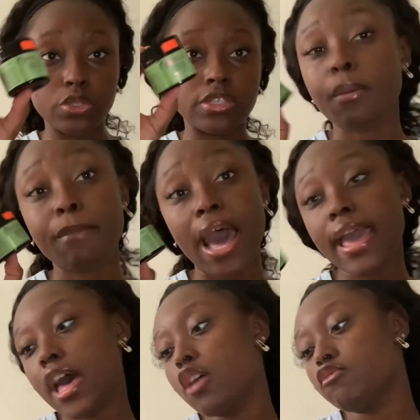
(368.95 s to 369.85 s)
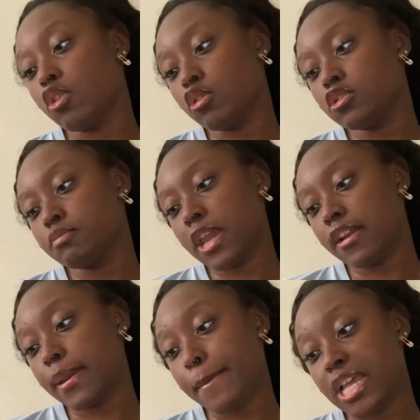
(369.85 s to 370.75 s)
Mild Rosemary
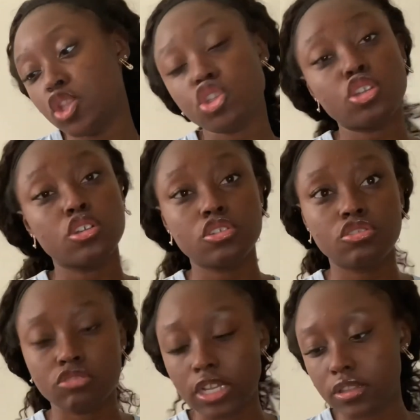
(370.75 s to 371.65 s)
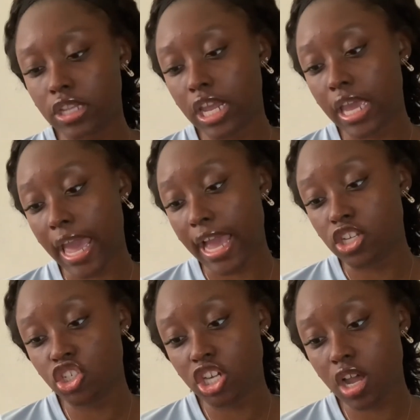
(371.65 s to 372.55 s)
Mint Strengthening Edge
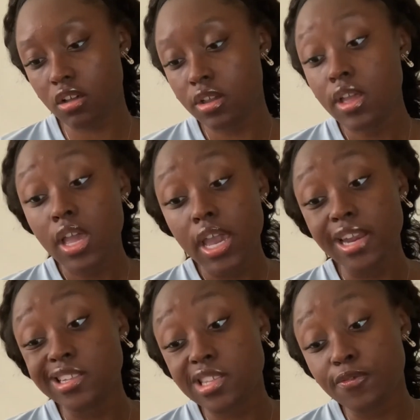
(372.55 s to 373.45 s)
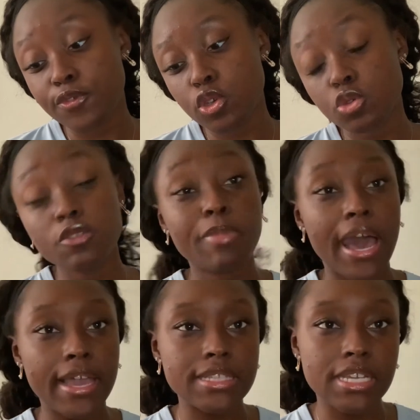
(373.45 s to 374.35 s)
Gel, and it's infused with
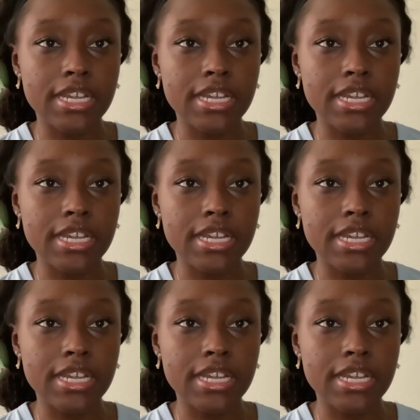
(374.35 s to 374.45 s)
biotin and